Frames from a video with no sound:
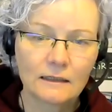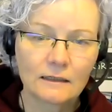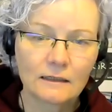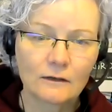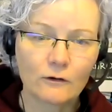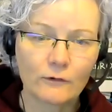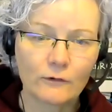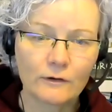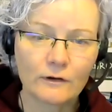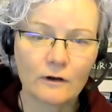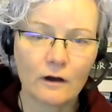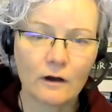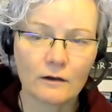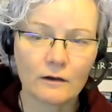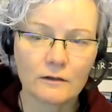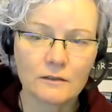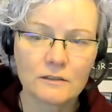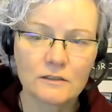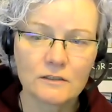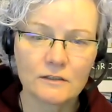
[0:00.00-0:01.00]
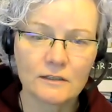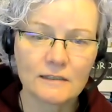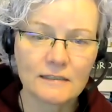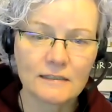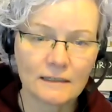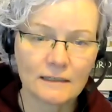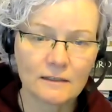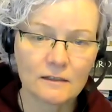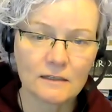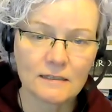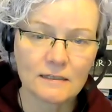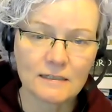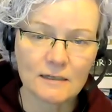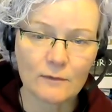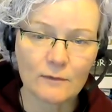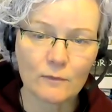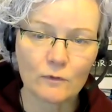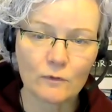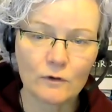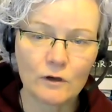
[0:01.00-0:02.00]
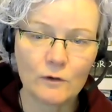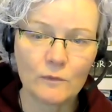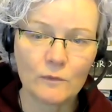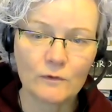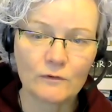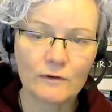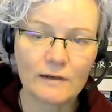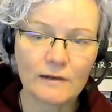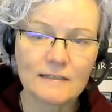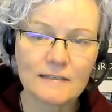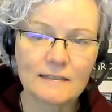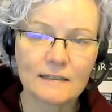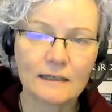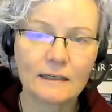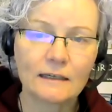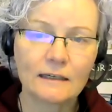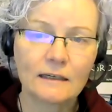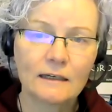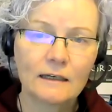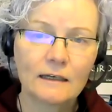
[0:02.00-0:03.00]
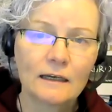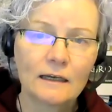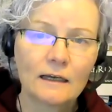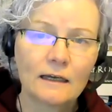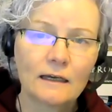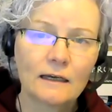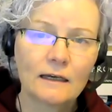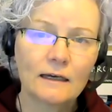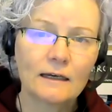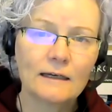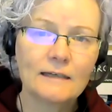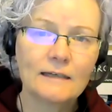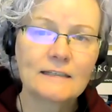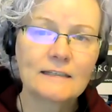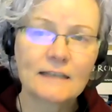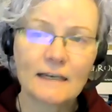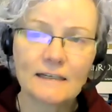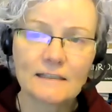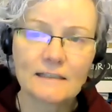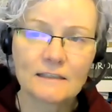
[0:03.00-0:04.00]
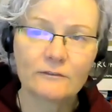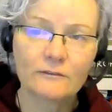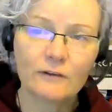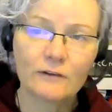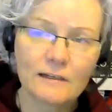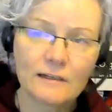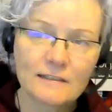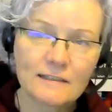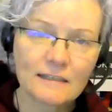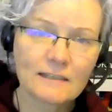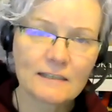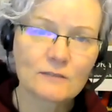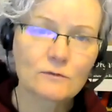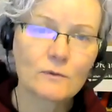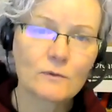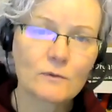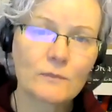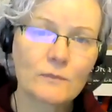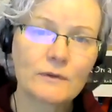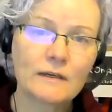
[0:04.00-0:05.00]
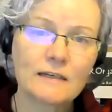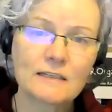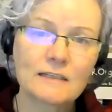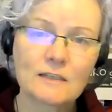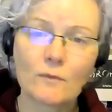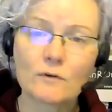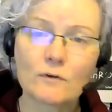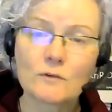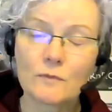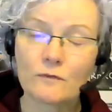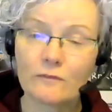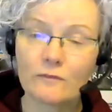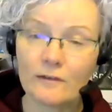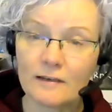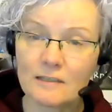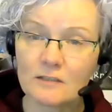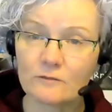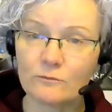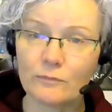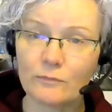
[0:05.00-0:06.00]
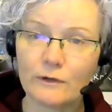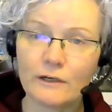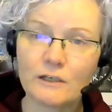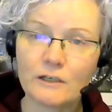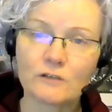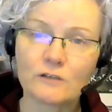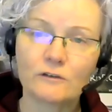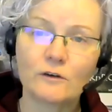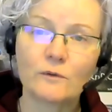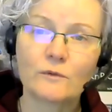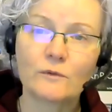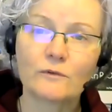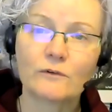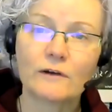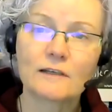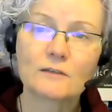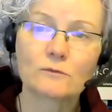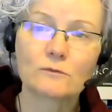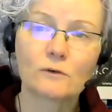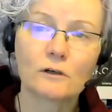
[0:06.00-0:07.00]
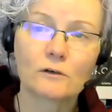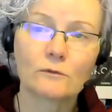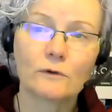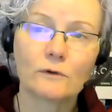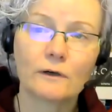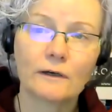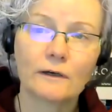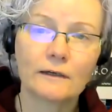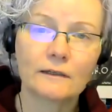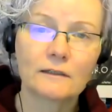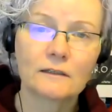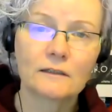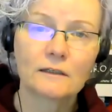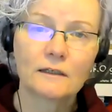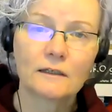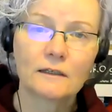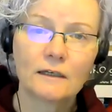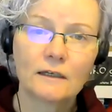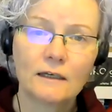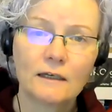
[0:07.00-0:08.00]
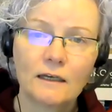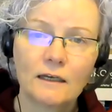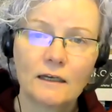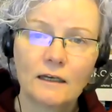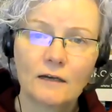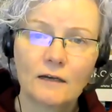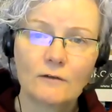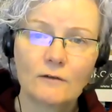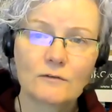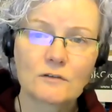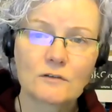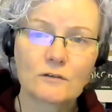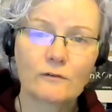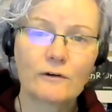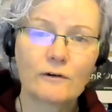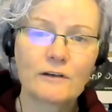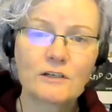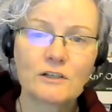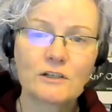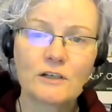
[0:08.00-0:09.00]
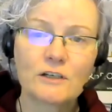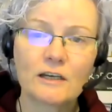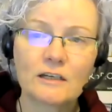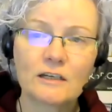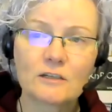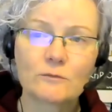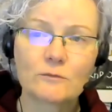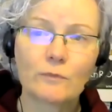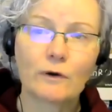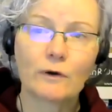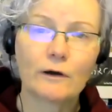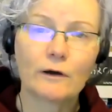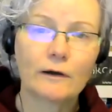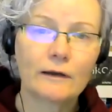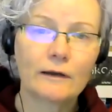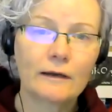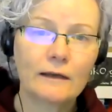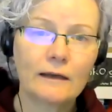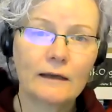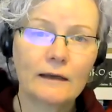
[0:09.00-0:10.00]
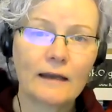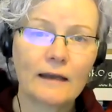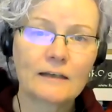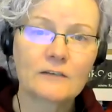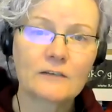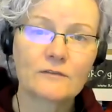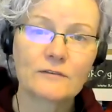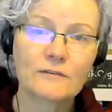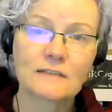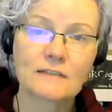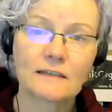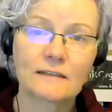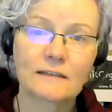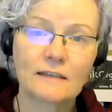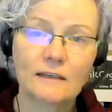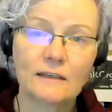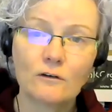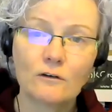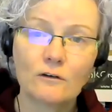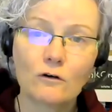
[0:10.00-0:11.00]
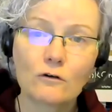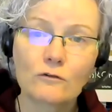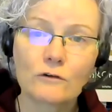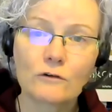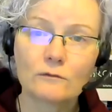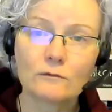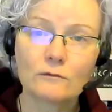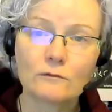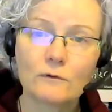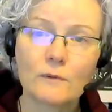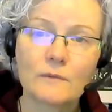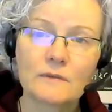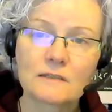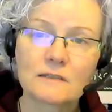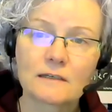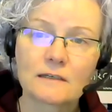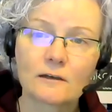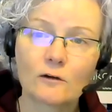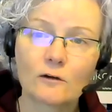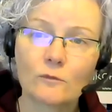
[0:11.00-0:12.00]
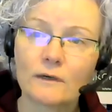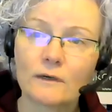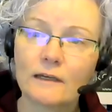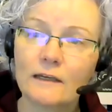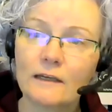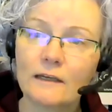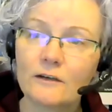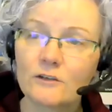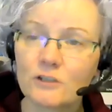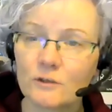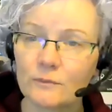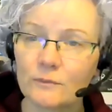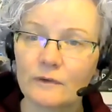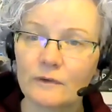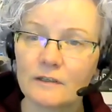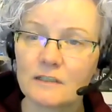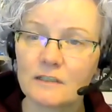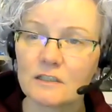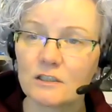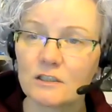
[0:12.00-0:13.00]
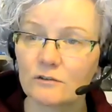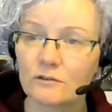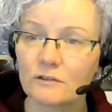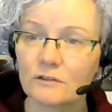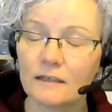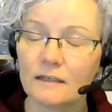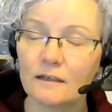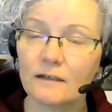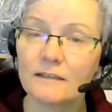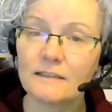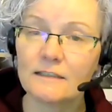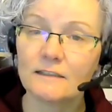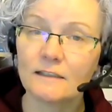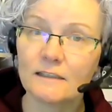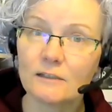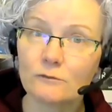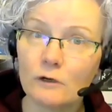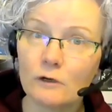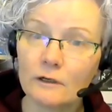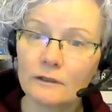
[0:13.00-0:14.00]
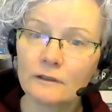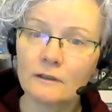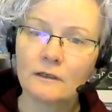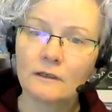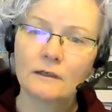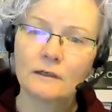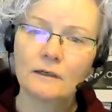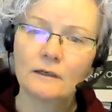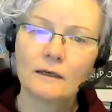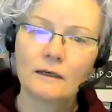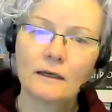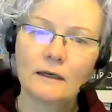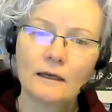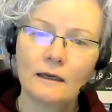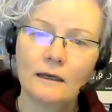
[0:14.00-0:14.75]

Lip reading: going on to the 10th of December with Human Rights Day, indicating that violence against women is the most pervasive breach of human rights worldwide. It was originated by activists at the inaugural Women's Global Leadership Institute in 1991,